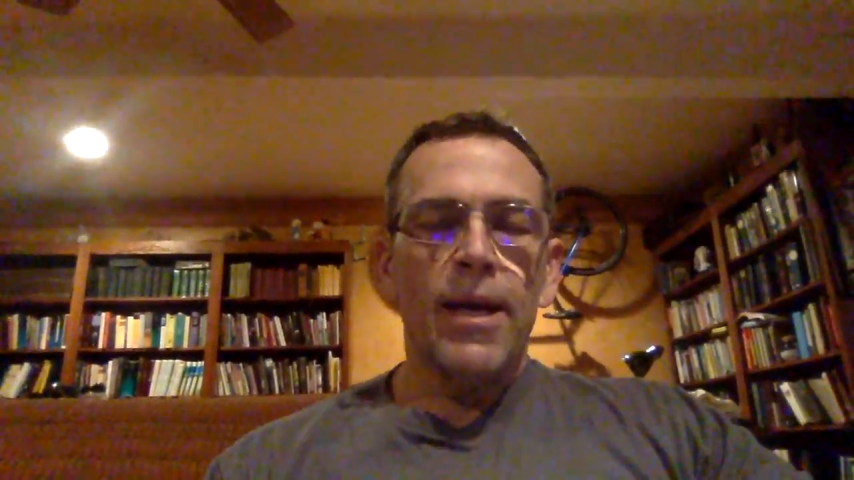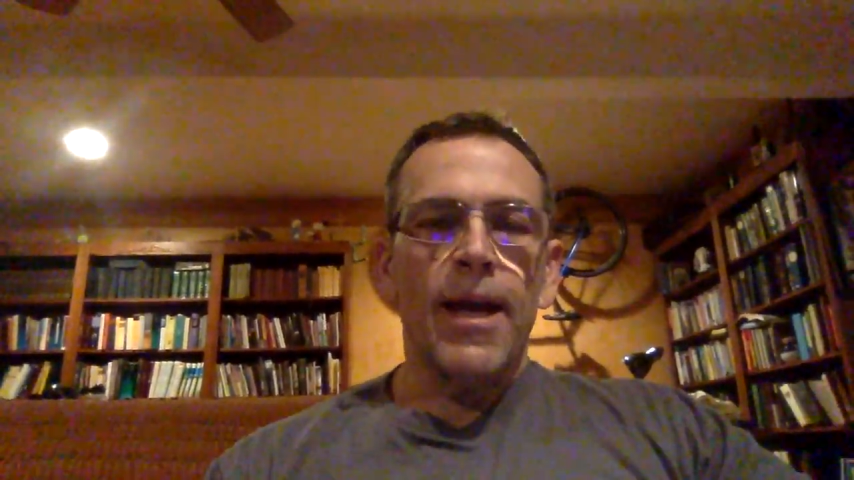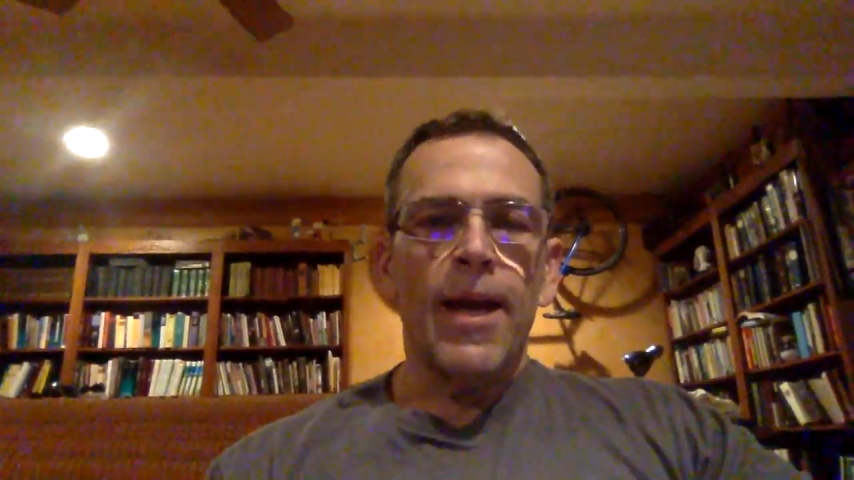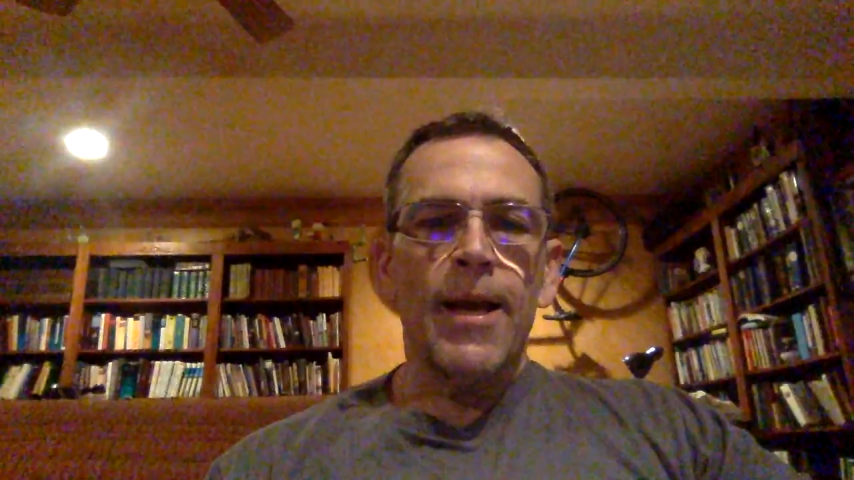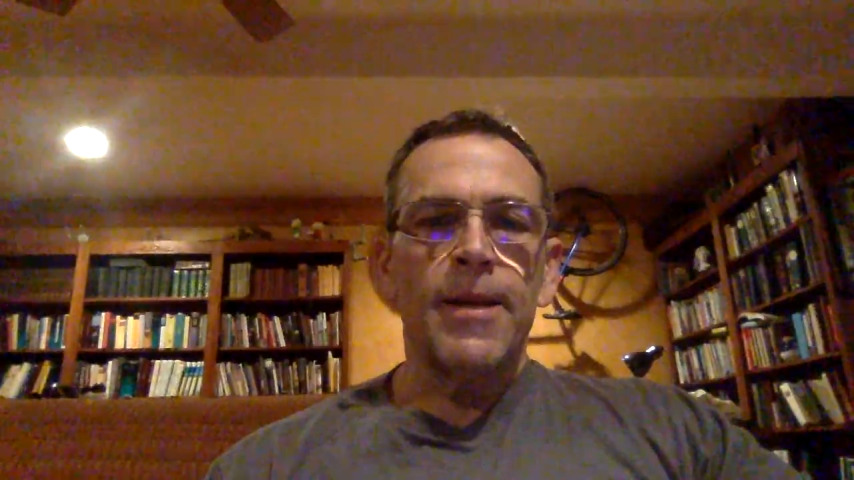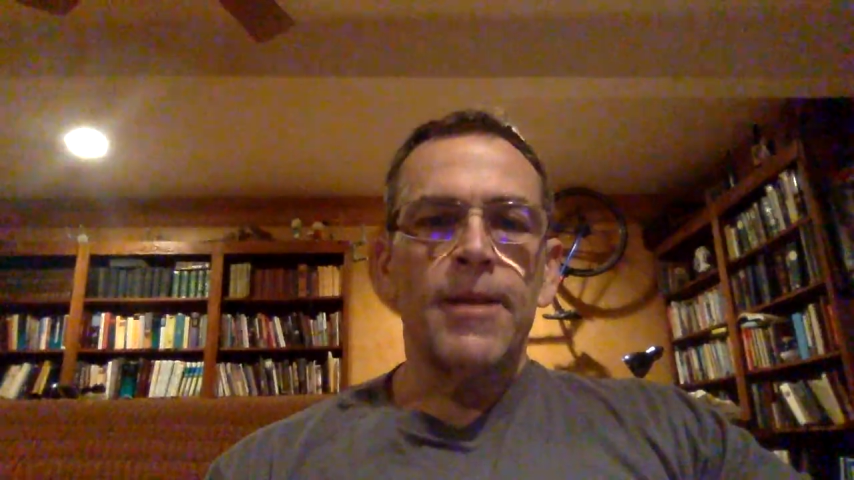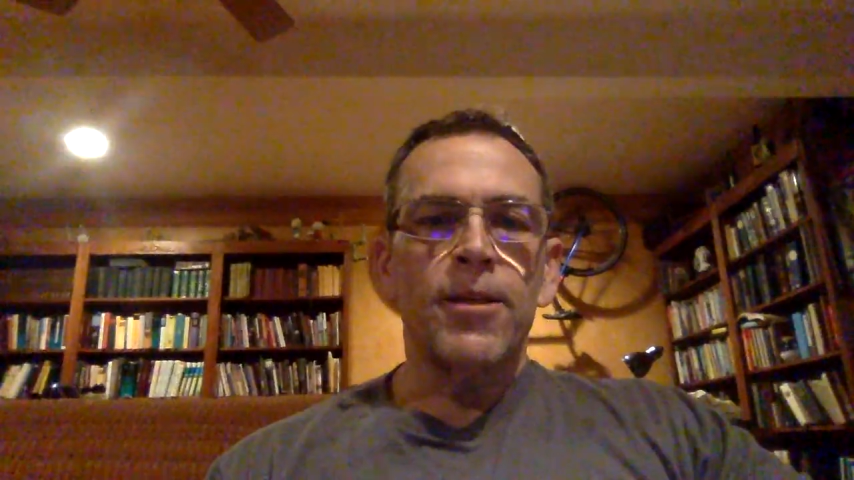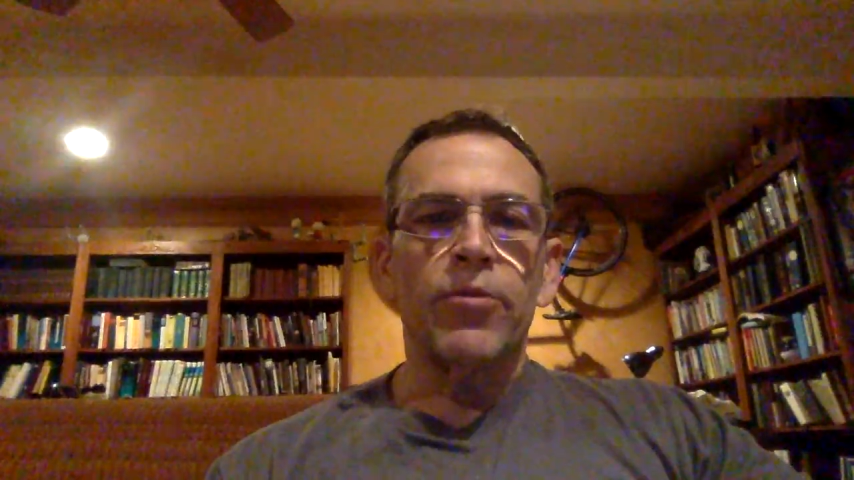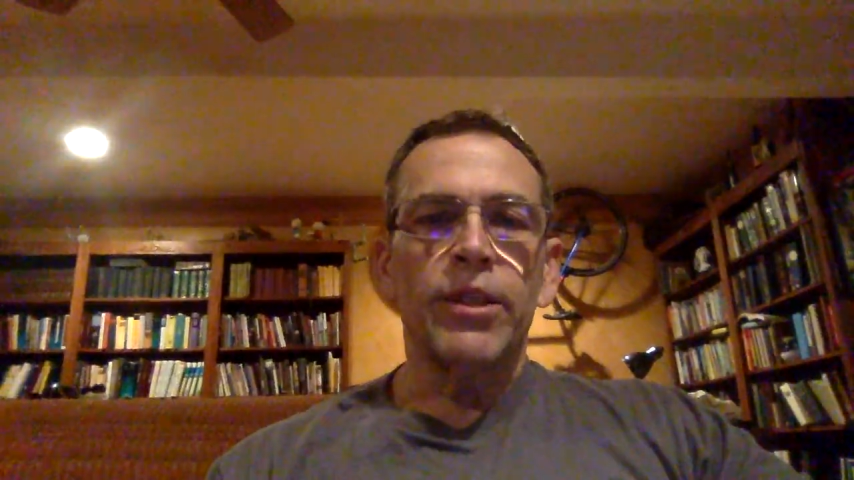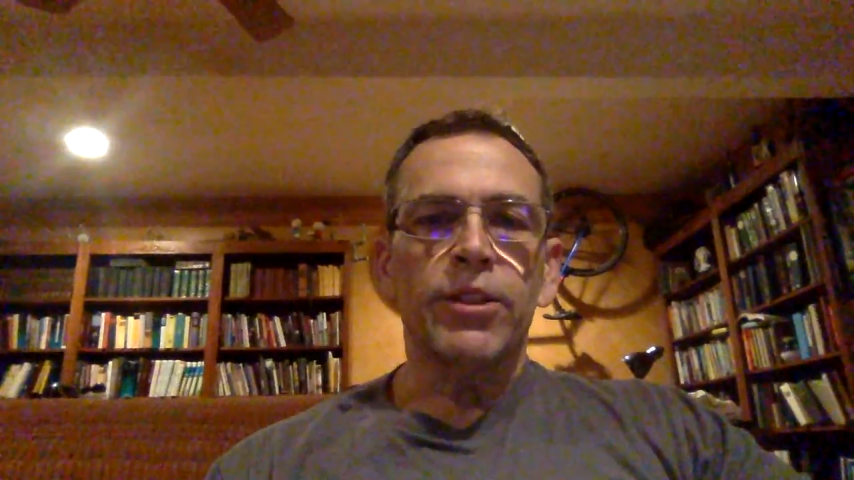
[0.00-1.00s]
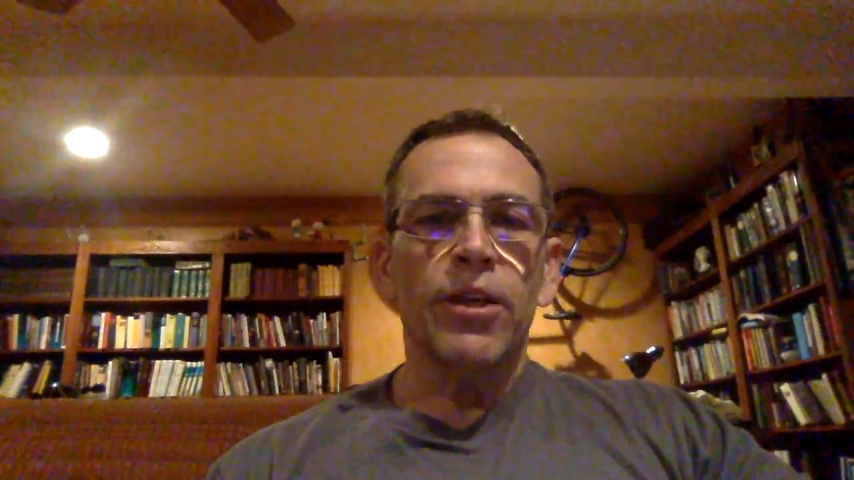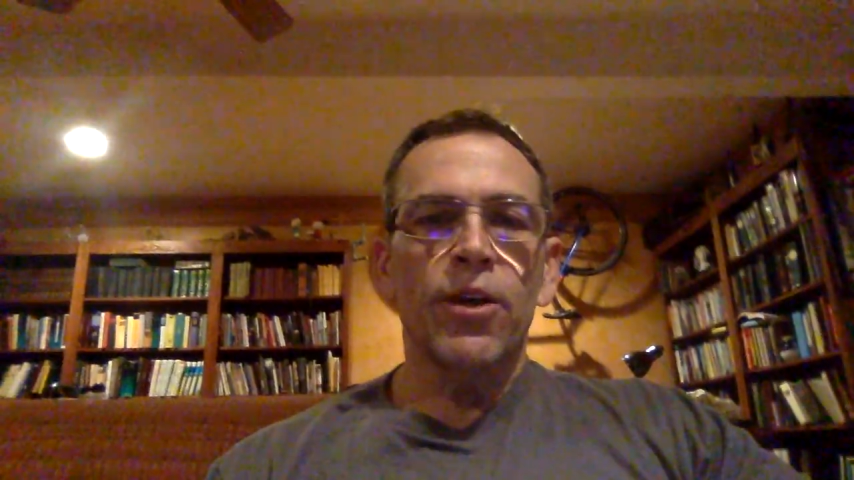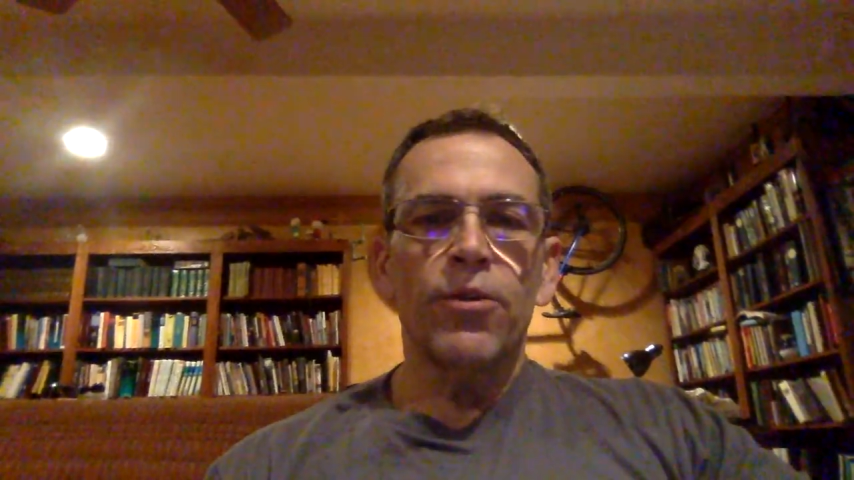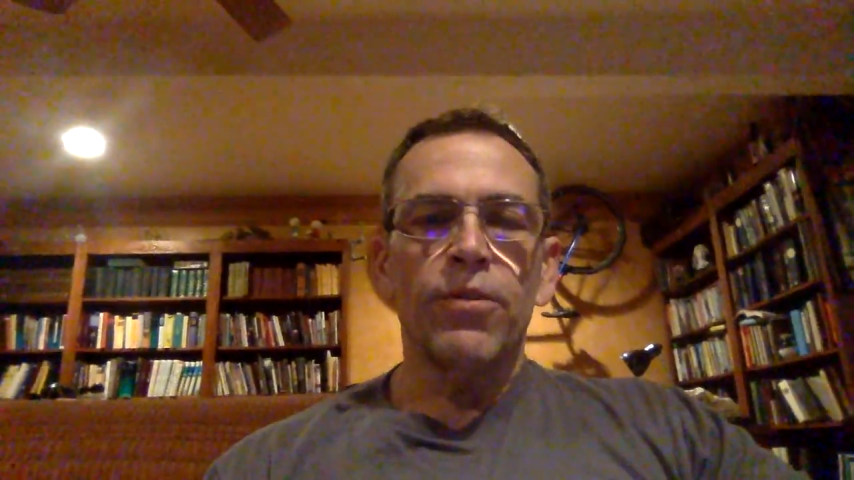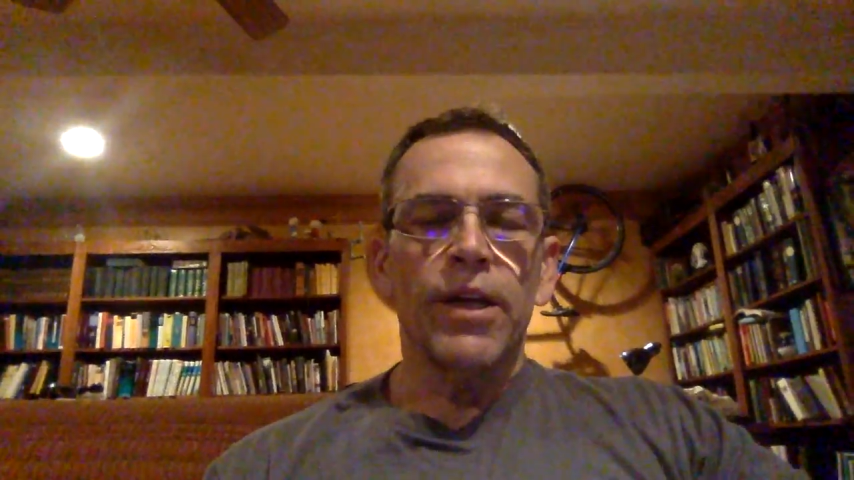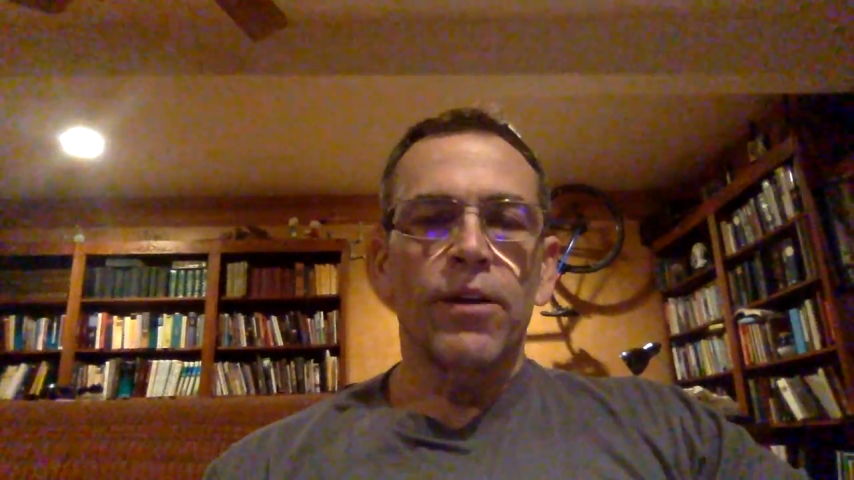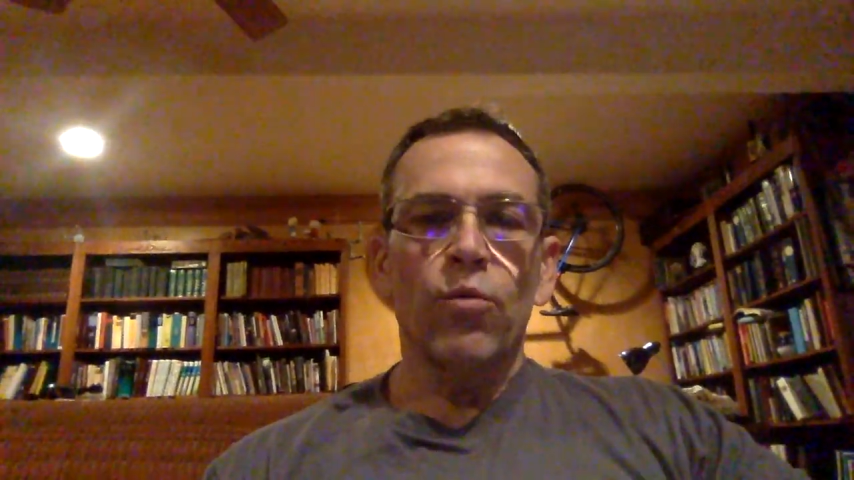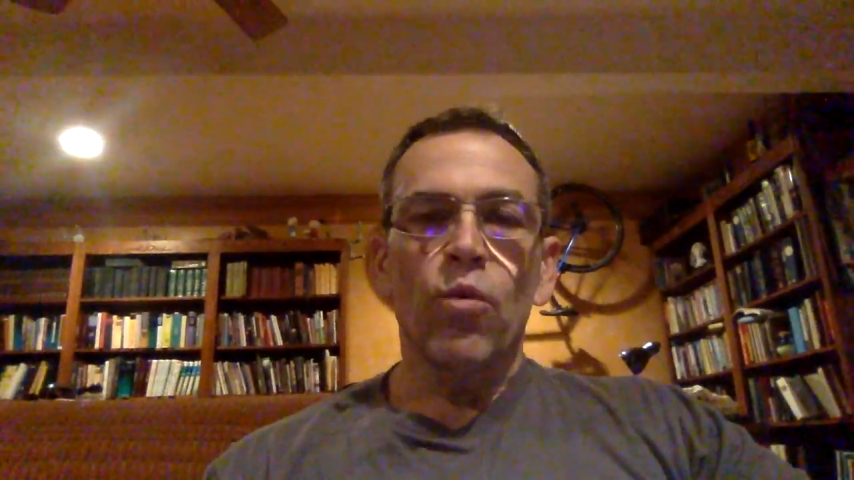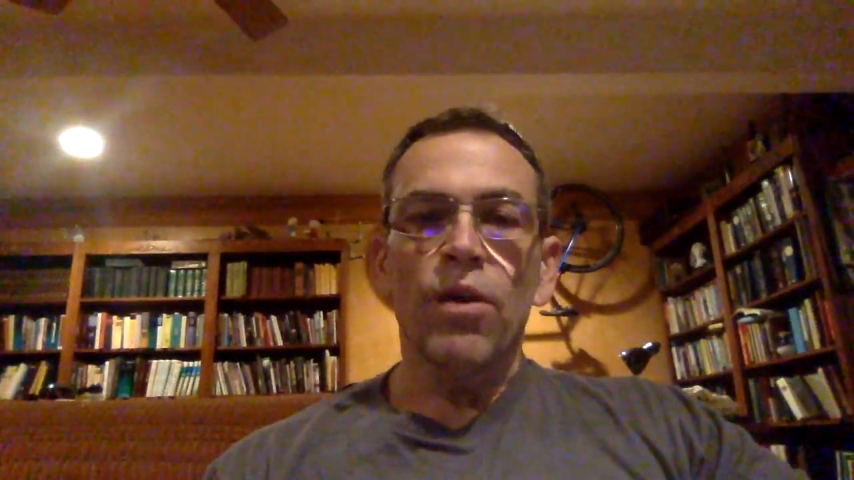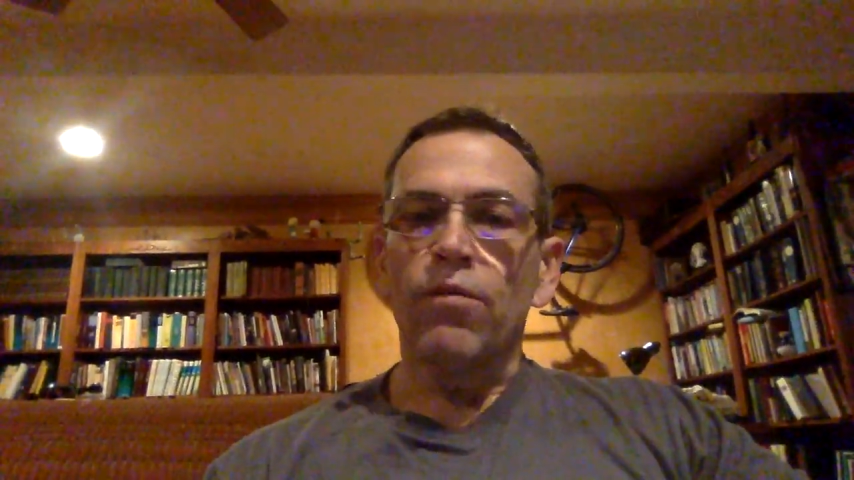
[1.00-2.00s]
and doing so in a
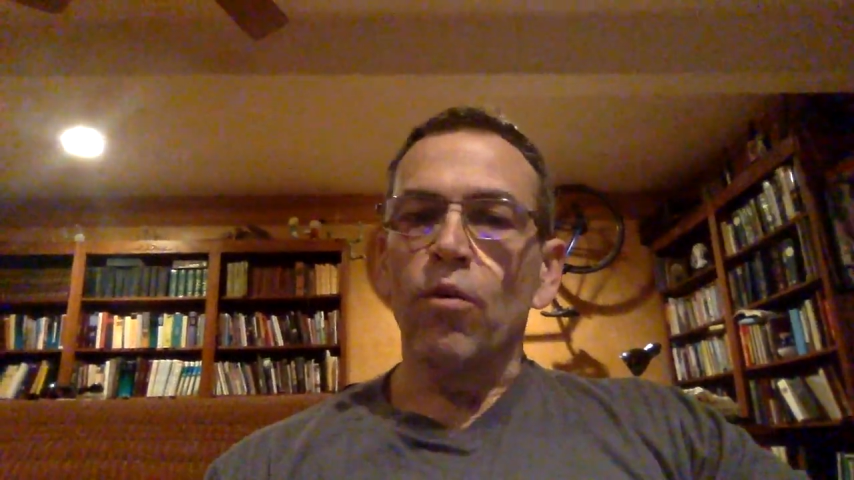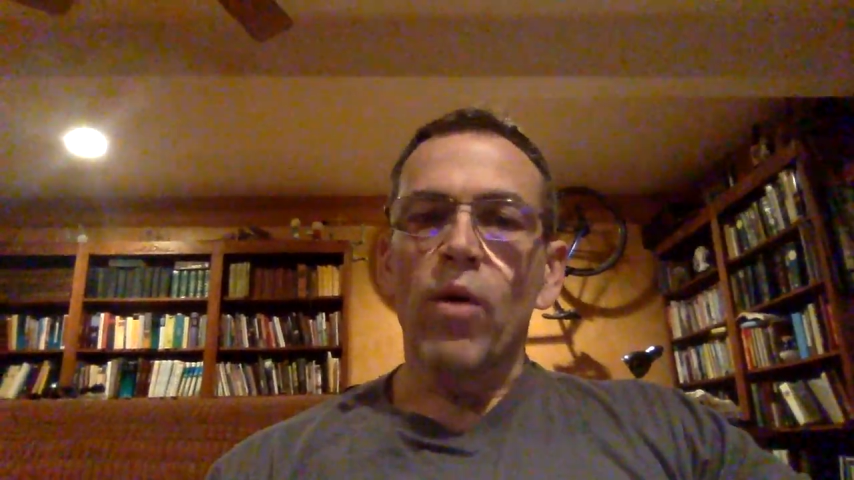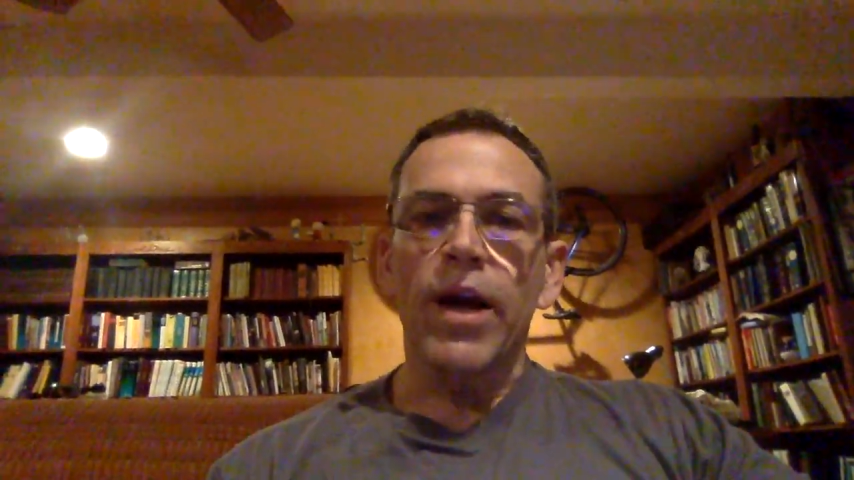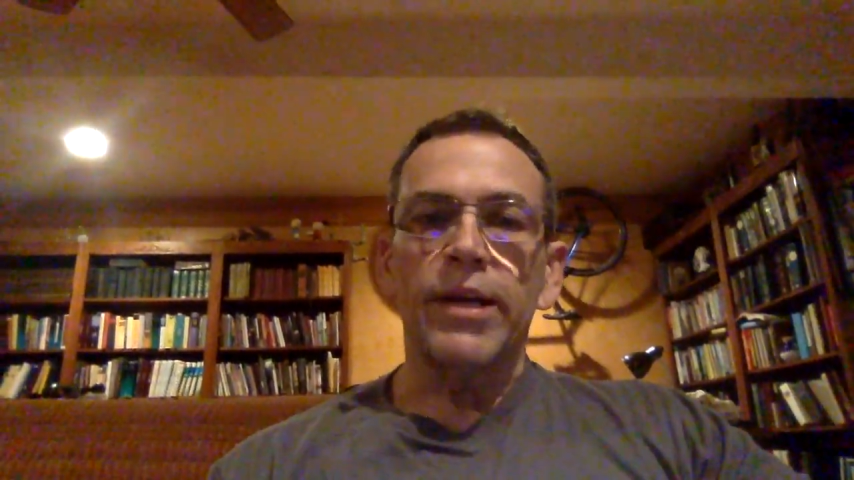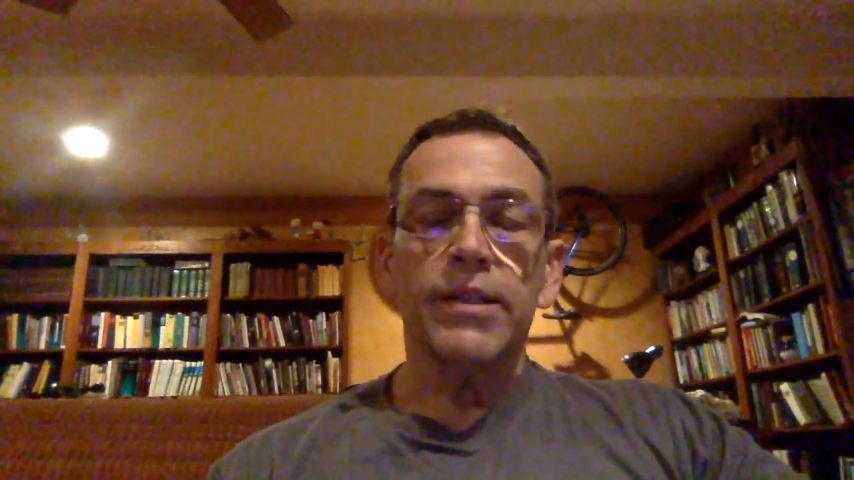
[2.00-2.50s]
wonderful way.